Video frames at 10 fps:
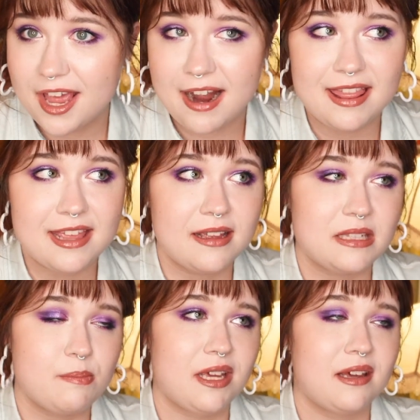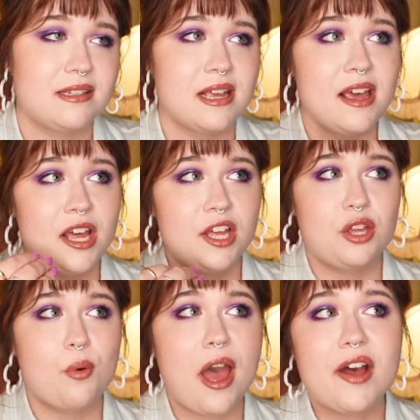And I think it's because
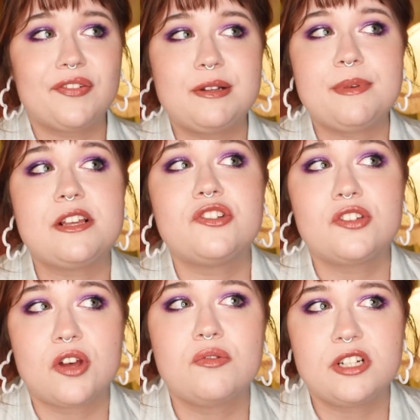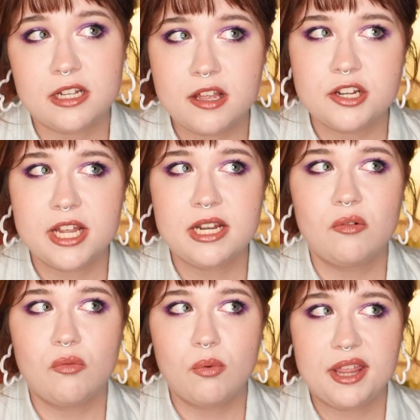you have to be so
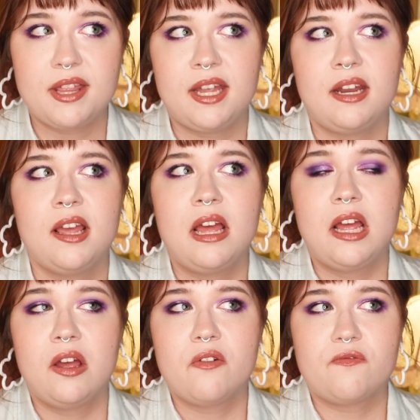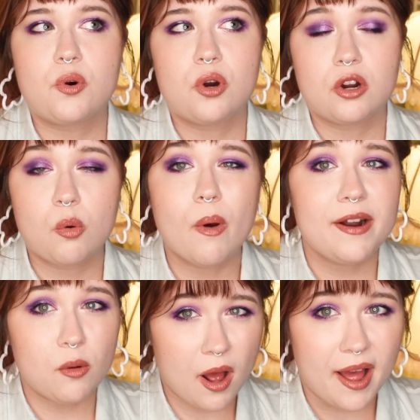diligent with it for
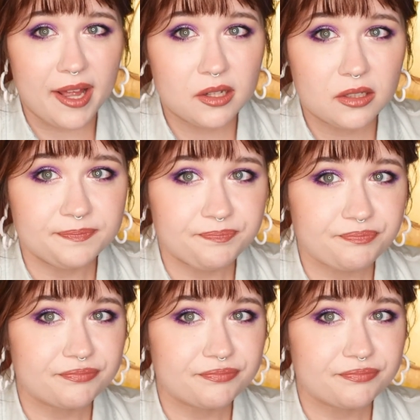quite a while.